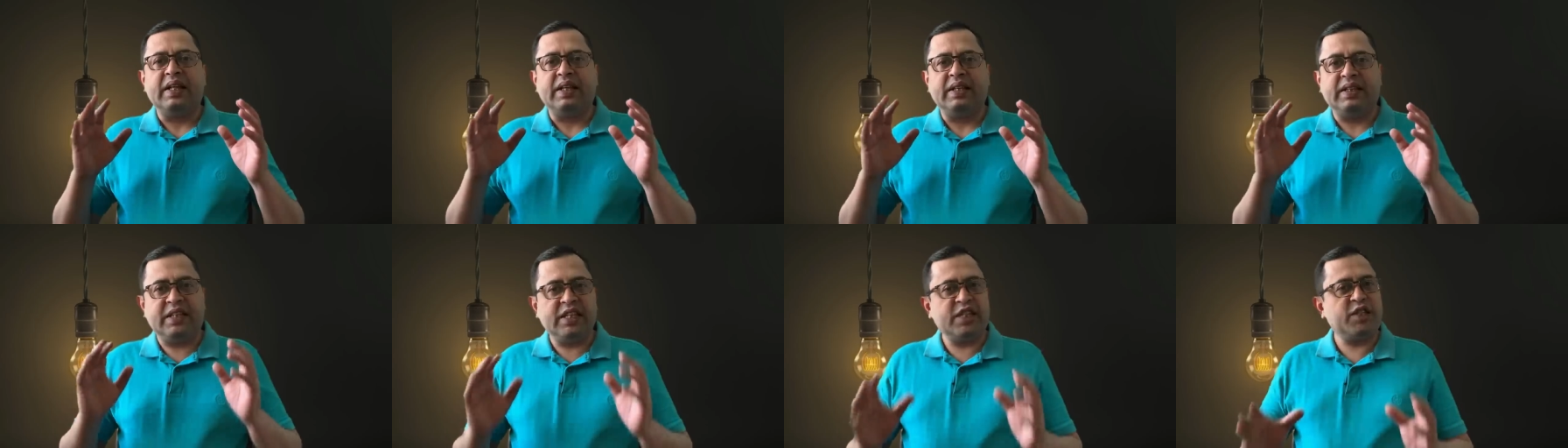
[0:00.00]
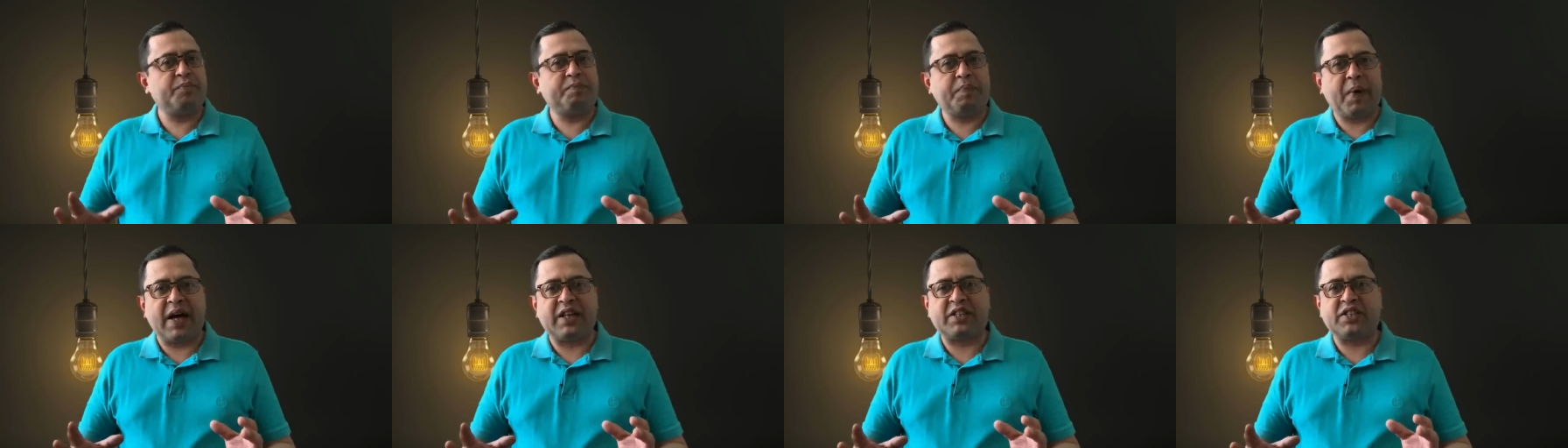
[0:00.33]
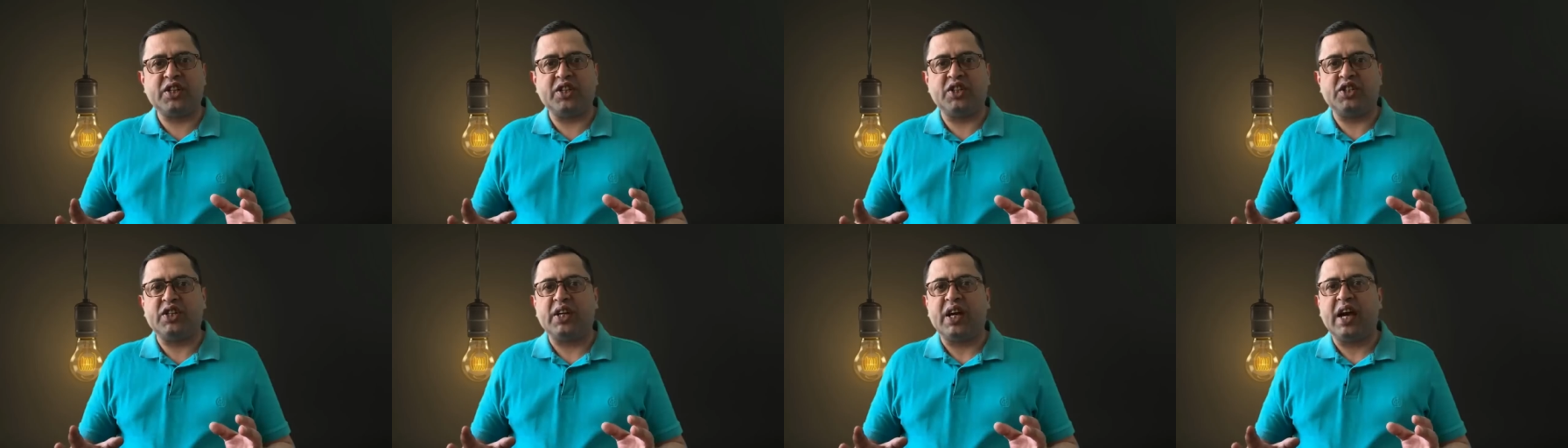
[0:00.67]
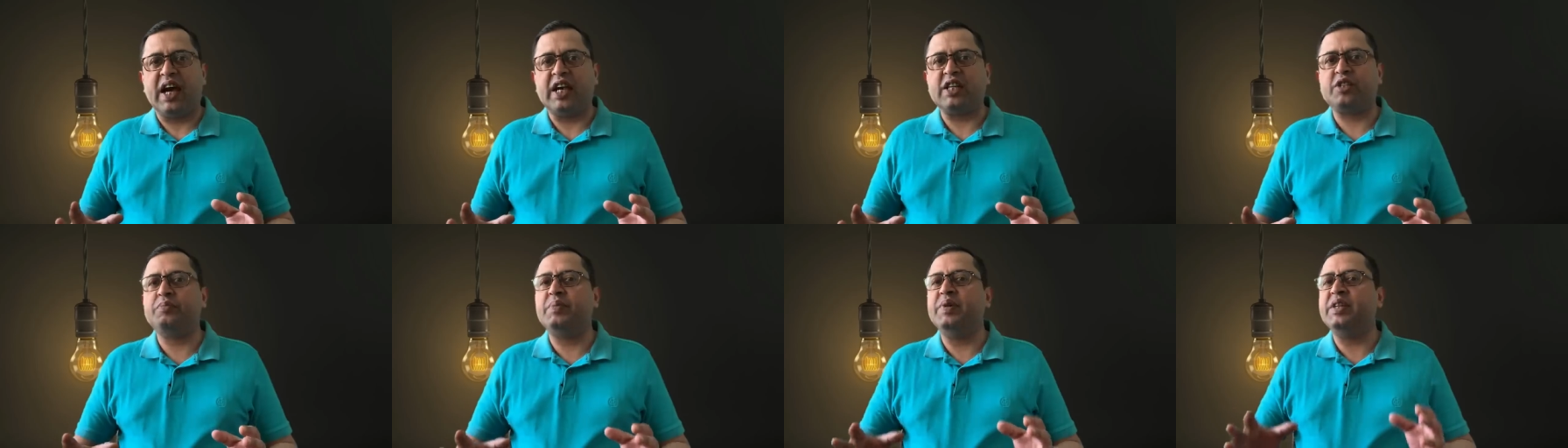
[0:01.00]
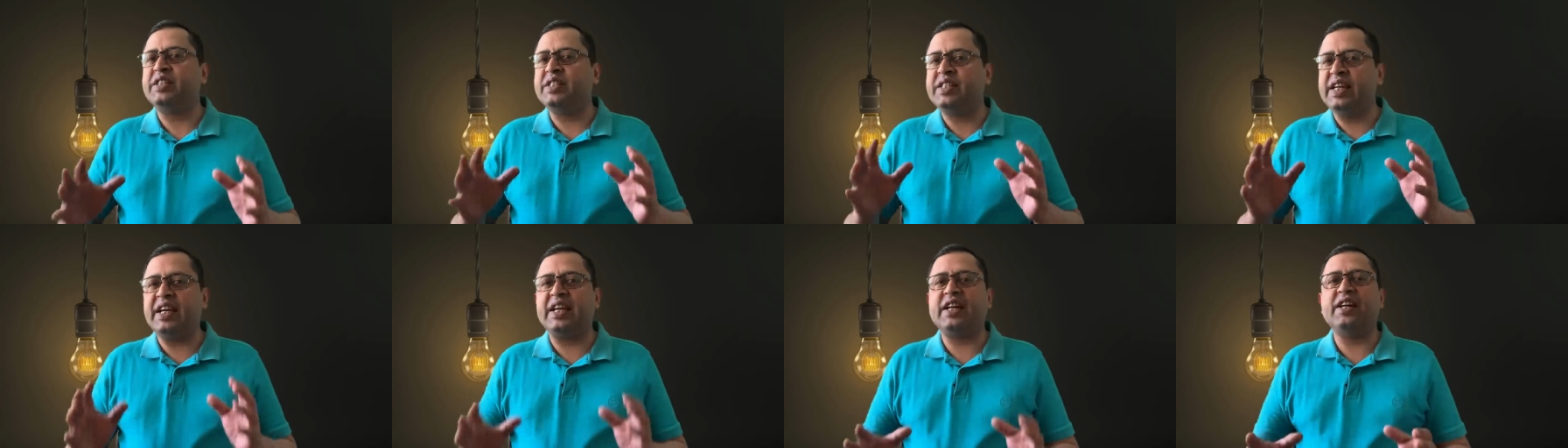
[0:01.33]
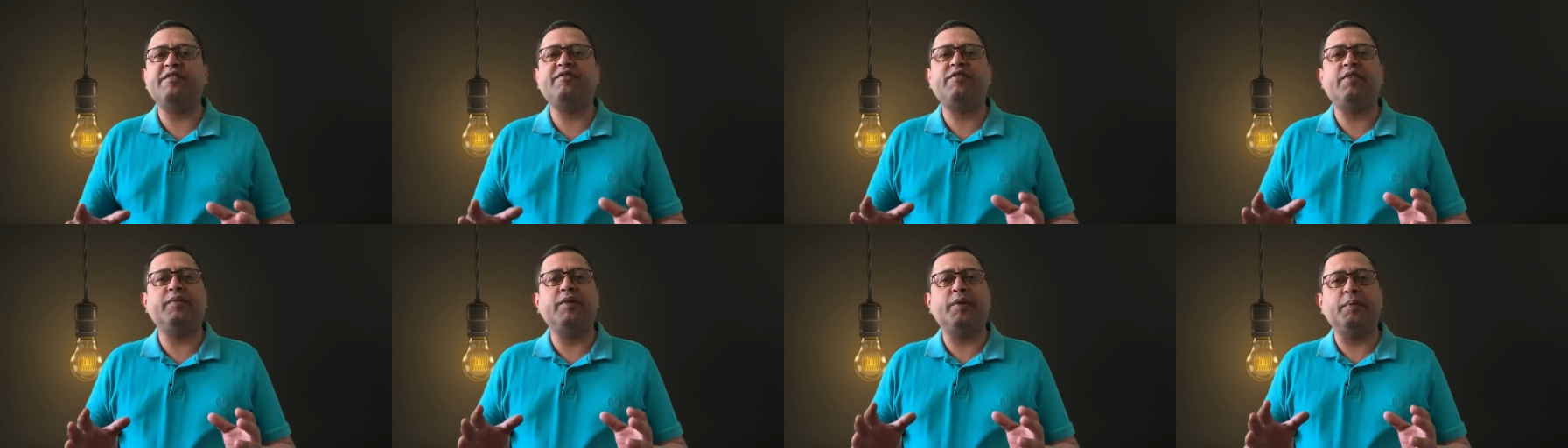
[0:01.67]
This passage has been
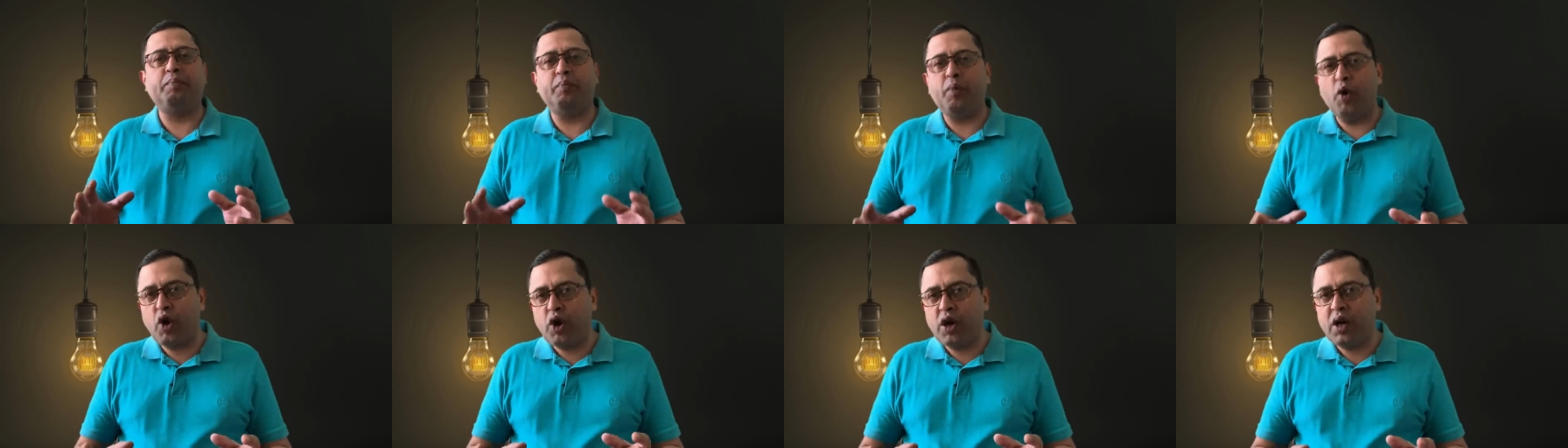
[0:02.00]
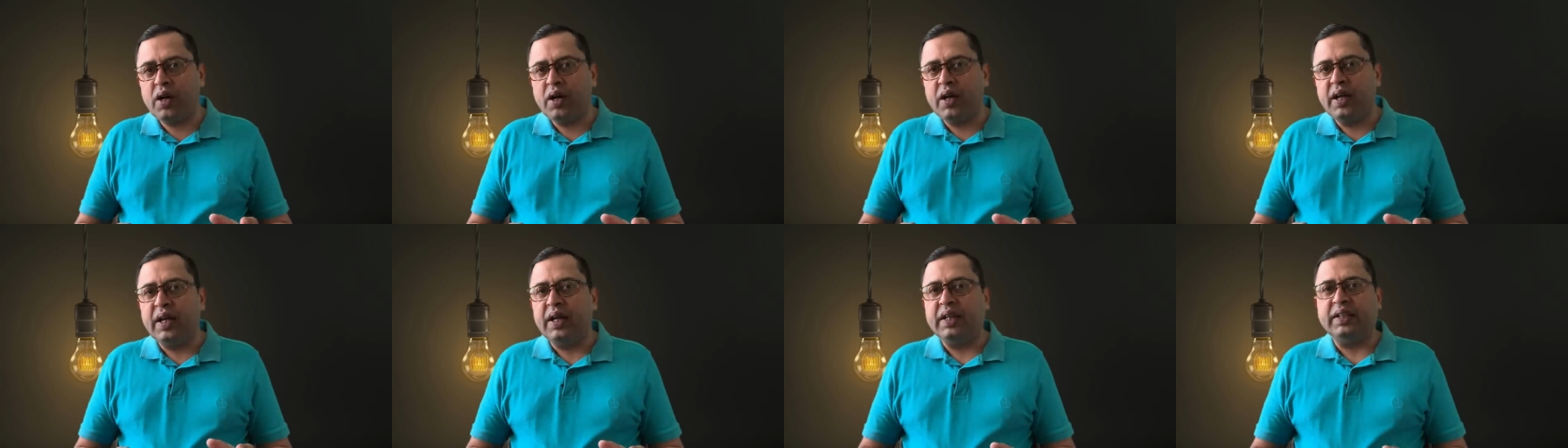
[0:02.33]
taken from the book